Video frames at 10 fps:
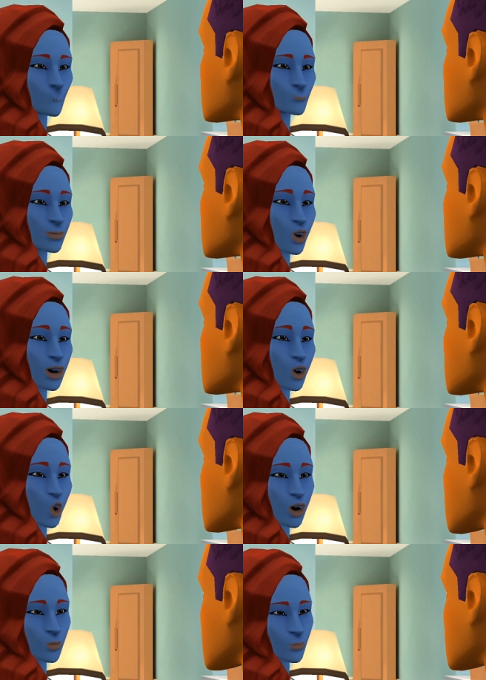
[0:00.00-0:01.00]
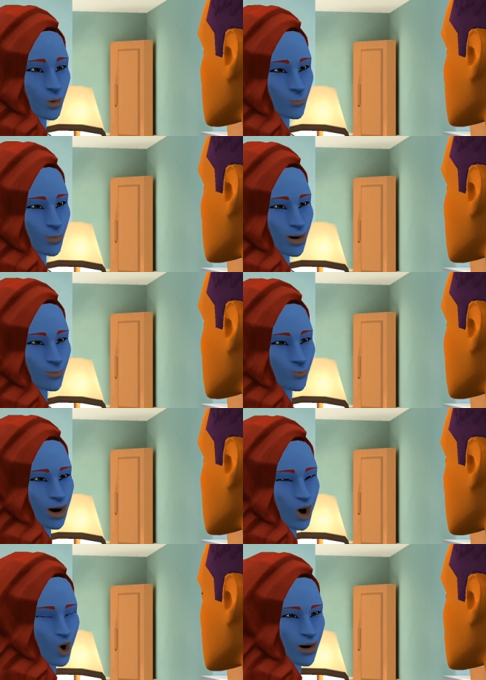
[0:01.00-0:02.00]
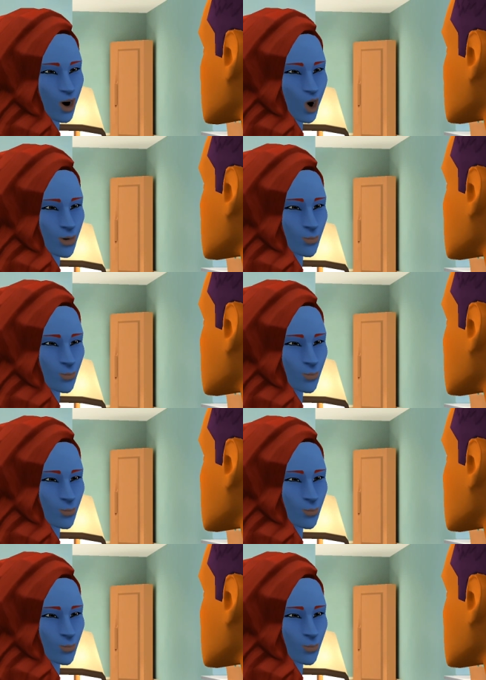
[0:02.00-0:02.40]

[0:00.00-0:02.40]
Scootaloo, I'm so proud of you.